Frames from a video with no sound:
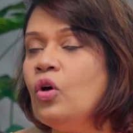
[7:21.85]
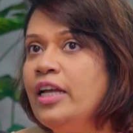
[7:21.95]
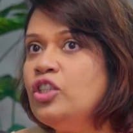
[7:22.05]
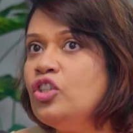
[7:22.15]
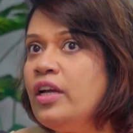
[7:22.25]

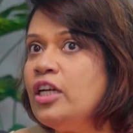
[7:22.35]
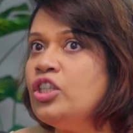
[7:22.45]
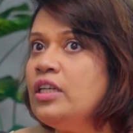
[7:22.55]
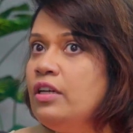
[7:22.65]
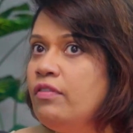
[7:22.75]

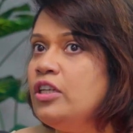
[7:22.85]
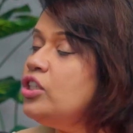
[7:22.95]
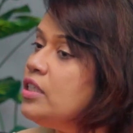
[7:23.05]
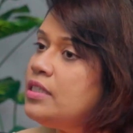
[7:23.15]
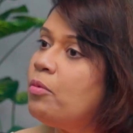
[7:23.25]
education
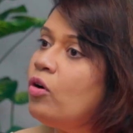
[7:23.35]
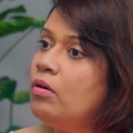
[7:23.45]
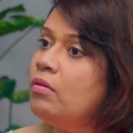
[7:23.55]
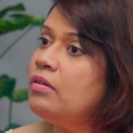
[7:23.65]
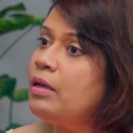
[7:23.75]
inflation is about
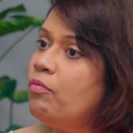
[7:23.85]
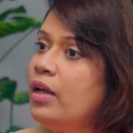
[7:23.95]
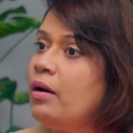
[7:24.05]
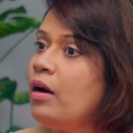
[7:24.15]
somewhere